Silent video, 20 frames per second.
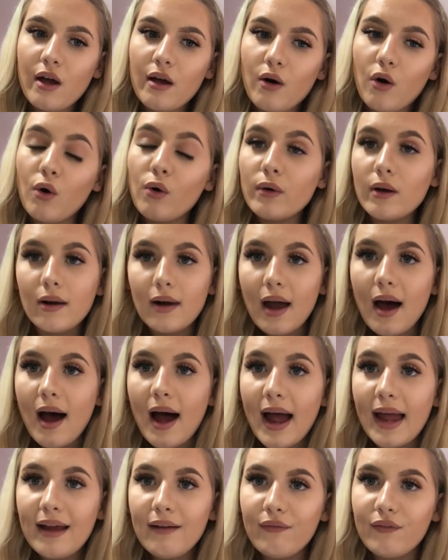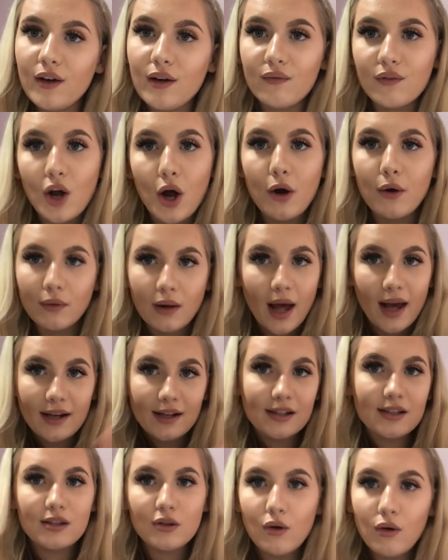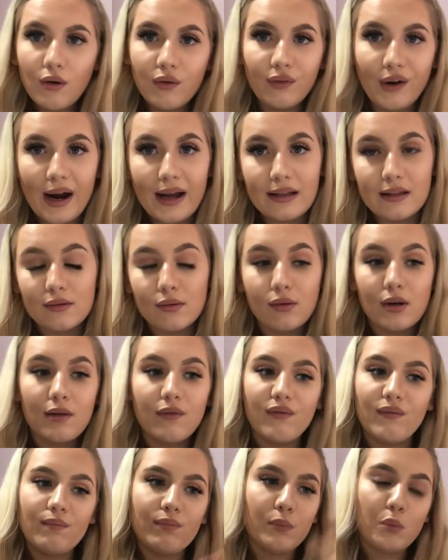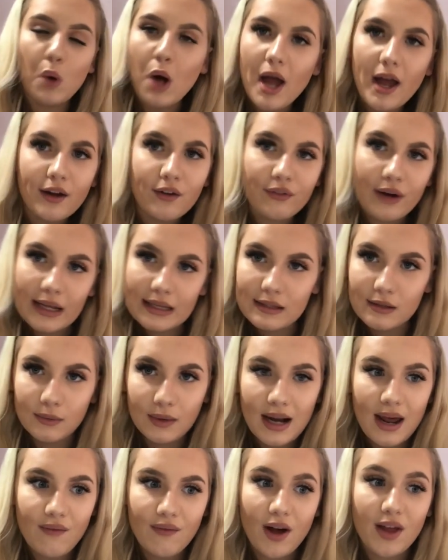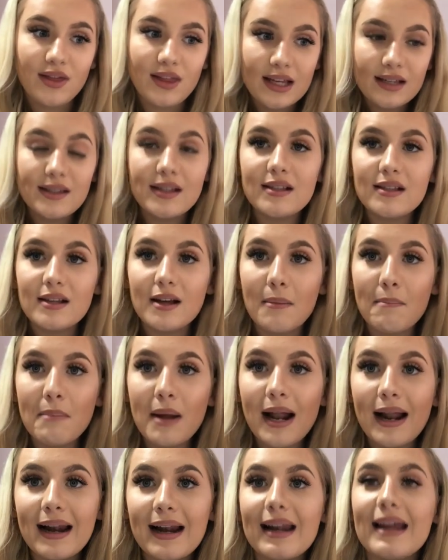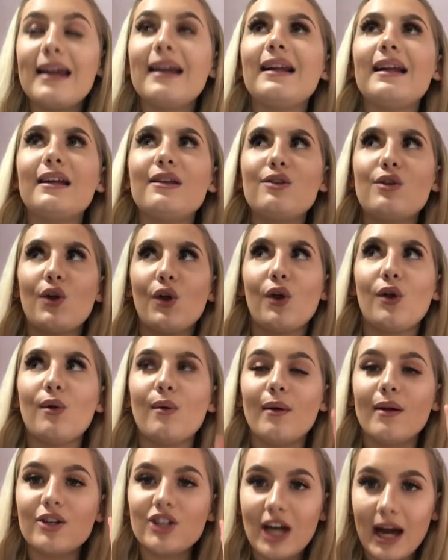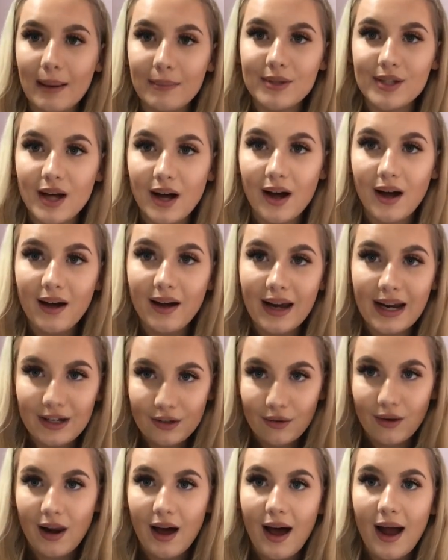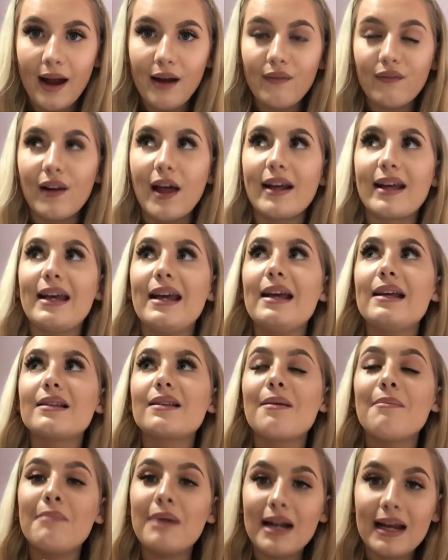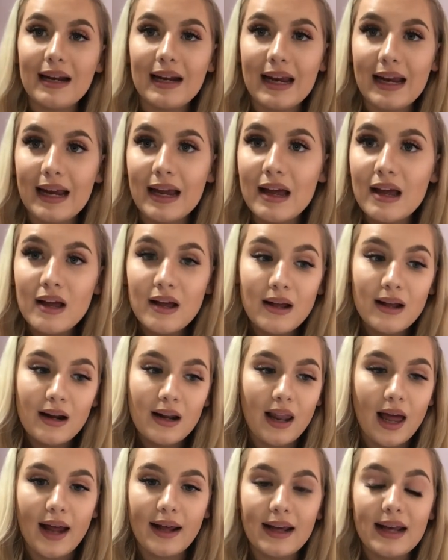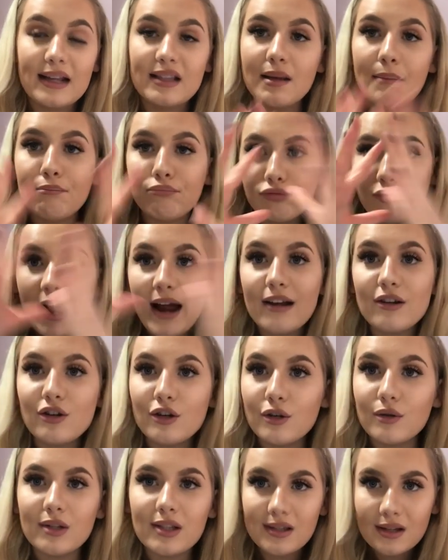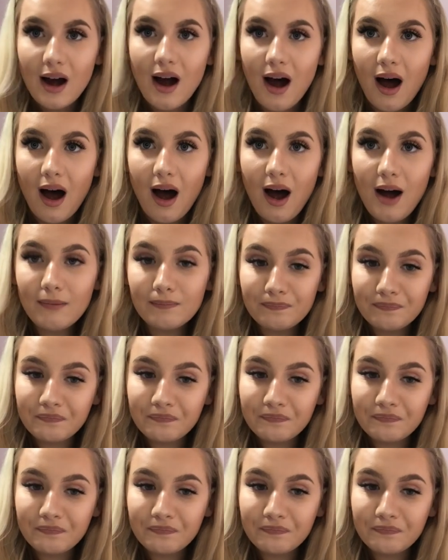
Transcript: all your life you've known, like, your school friends or your work friends or whatever. This is a completely new chapter in your life. Like, it is completely, like, it's a brand new start.